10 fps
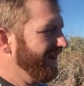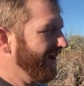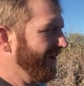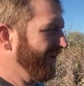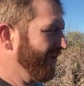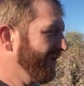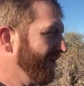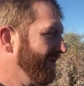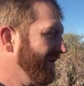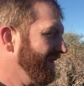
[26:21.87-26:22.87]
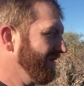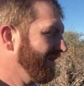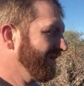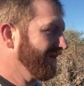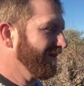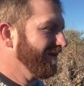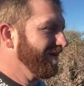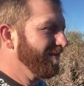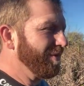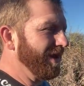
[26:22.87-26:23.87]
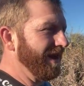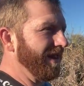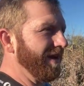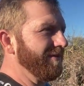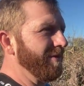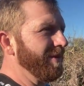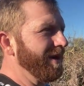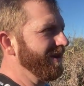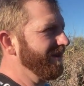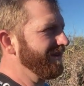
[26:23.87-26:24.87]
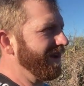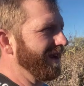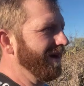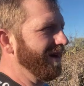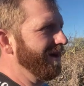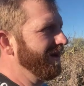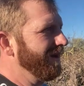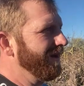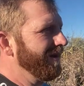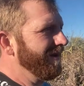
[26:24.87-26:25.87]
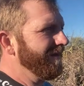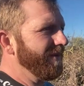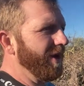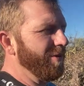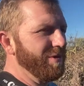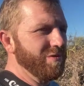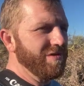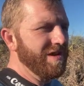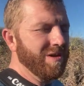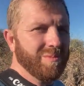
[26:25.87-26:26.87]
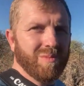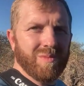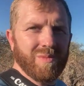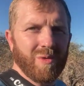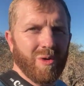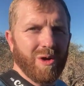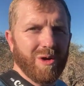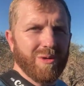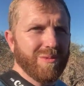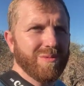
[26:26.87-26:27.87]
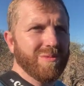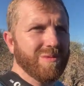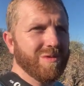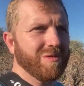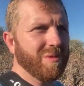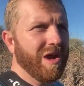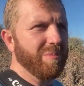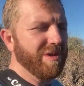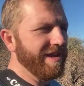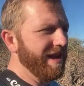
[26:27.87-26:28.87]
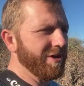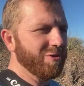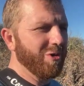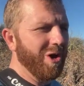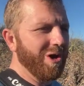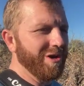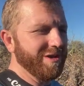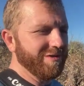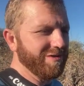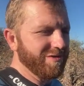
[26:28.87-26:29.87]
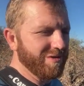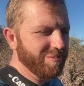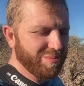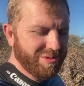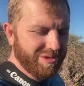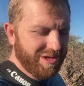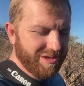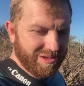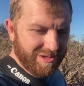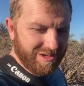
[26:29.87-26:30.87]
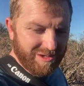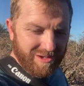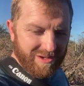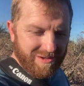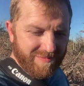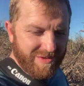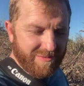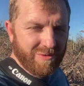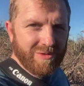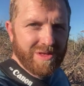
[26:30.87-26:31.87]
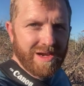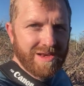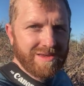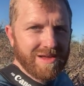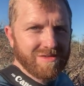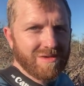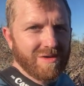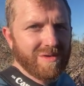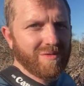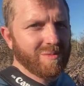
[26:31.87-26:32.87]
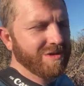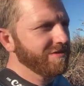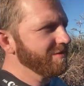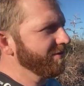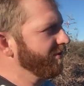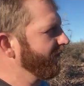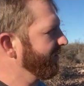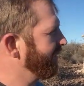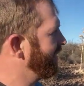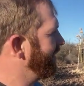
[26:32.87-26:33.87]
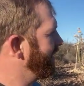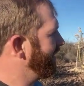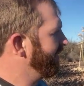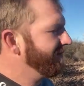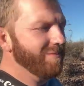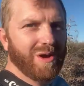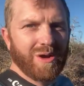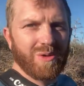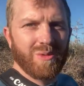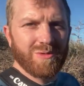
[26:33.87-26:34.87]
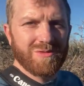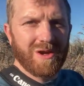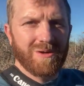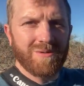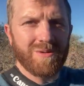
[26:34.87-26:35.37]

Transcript: Really amazing plant life up in here. It's like a museum or some kind of botanical garden. It's just completely different than any desert I've ever been to before. Very cool stuff.